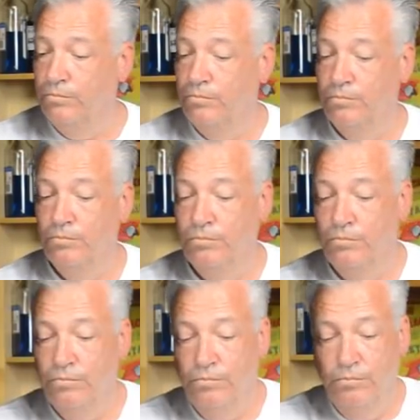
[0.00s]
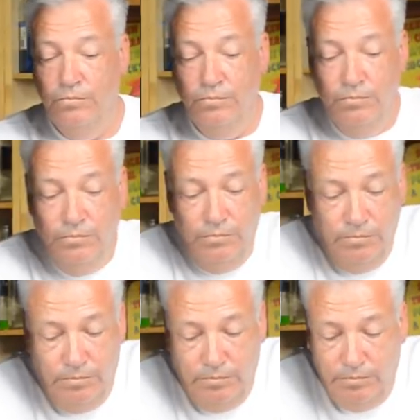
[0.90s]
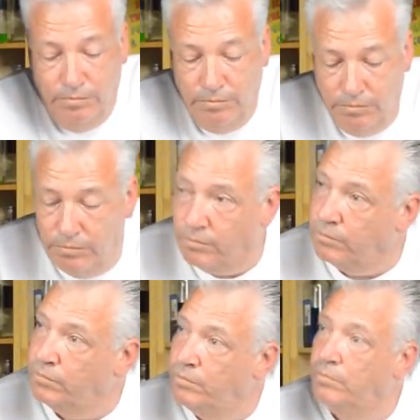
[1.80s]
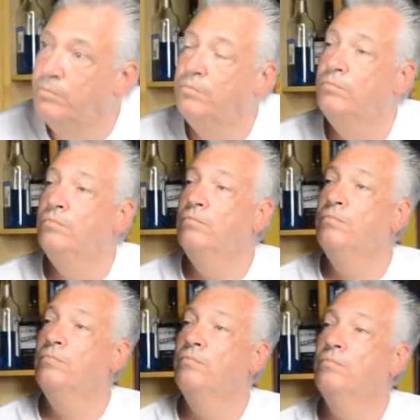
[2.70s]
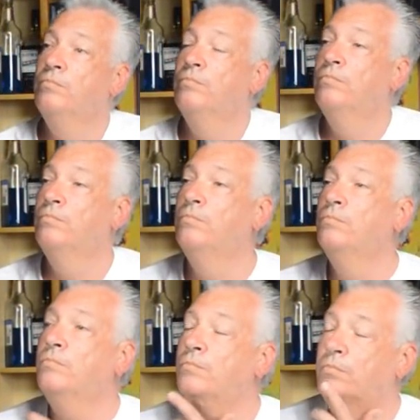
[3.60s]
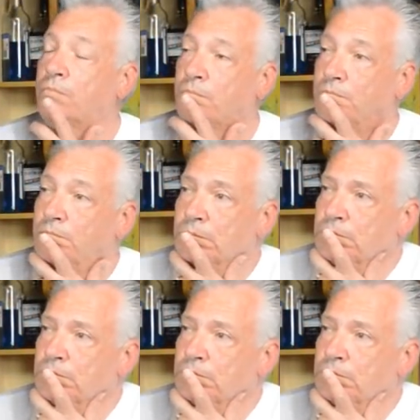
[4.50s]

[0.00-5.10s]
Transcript: No words are spoken by the person on screen.